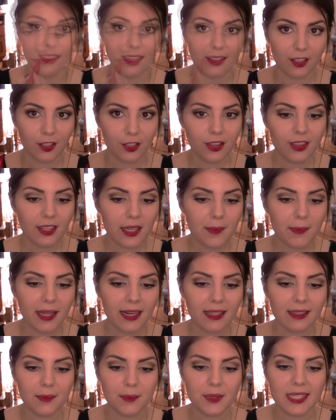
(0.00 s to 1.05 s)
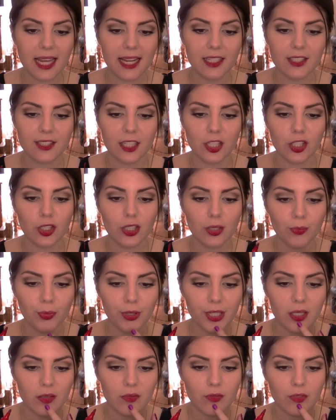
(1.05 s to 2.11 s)
Now the good thing about a lip stain is that you can
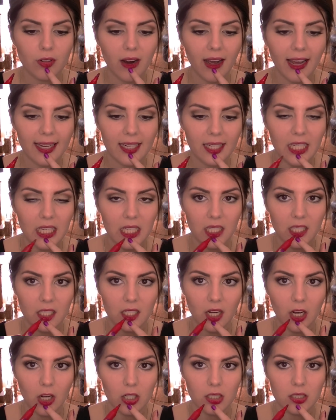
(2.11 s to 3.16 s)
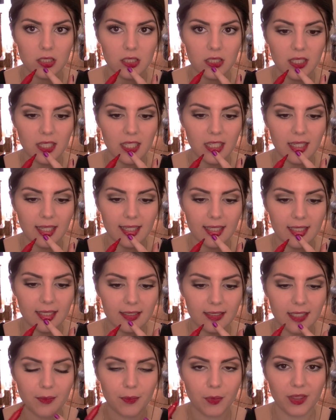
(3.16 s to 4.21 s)
bring it right in to the inner
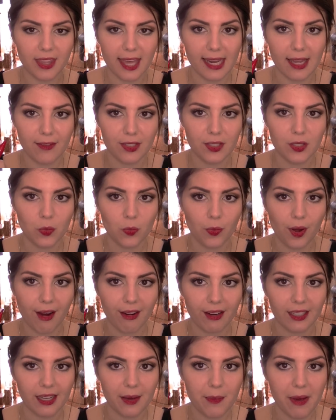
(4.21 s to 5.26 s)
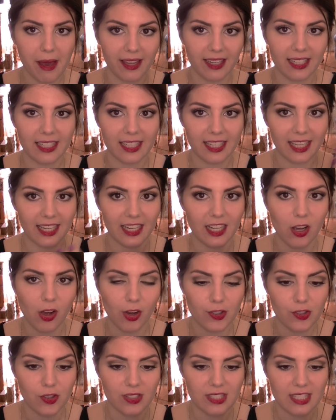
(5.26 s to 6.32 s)
lip without having to worry about it getting
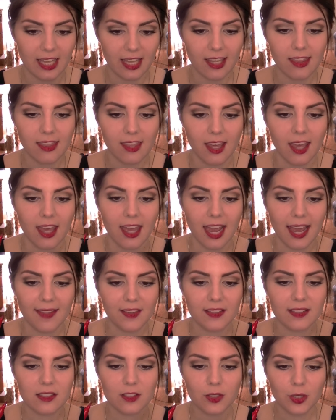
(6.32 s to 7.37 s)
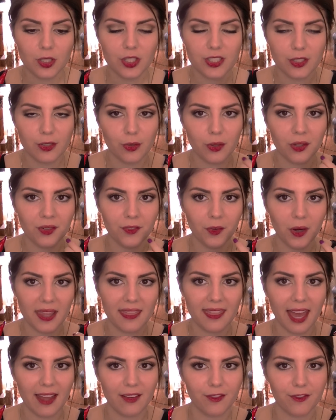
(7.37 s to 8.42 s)
on your teeth and this is good because you
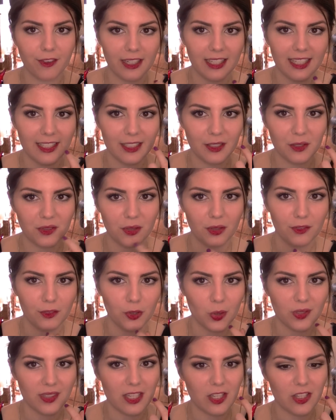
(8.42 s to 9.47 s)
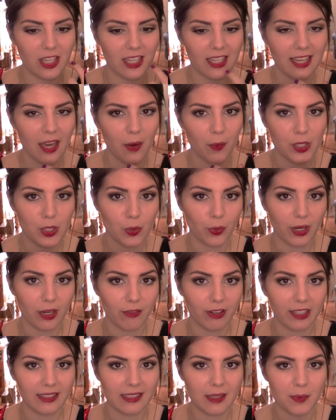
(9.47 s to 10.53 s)
avoid that funny sort of look that you can get when you wear
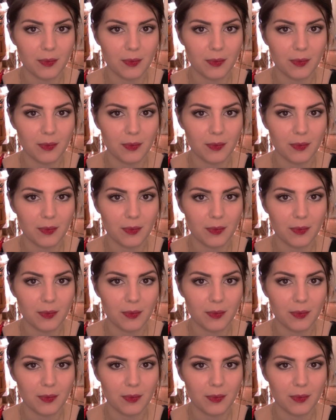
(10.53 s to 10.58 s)
red